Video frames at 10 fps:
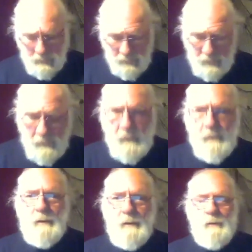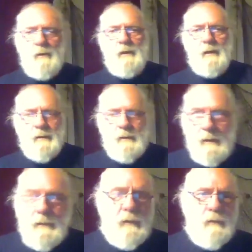did hear that, although I
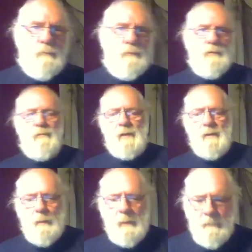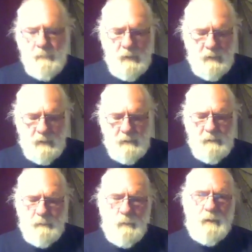couldn't prove that.
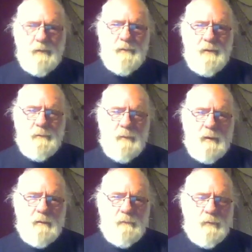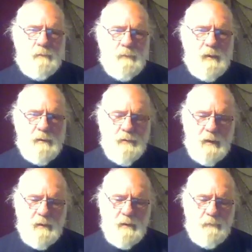What I did pick up from the
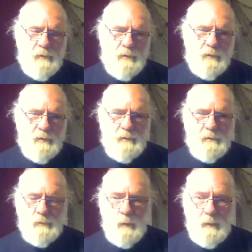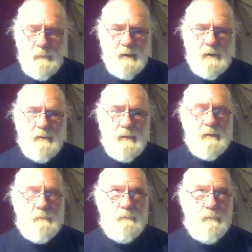China Infrastructure website, they
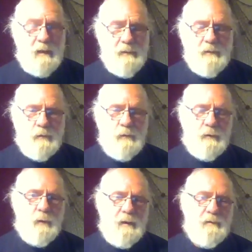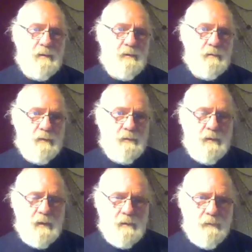actually got it quite detailed in
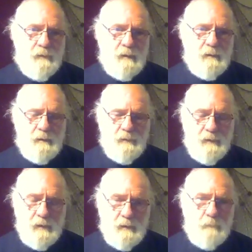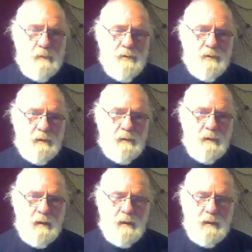there, the decommissioning
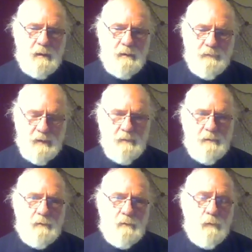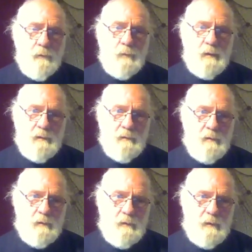and takedown of the plant.
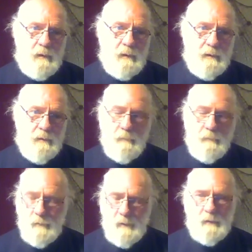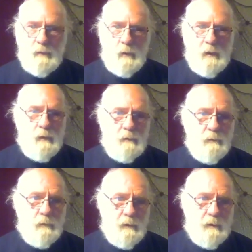They've got that quite well
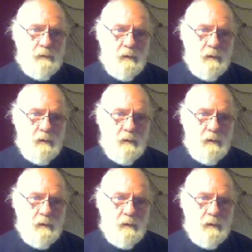noted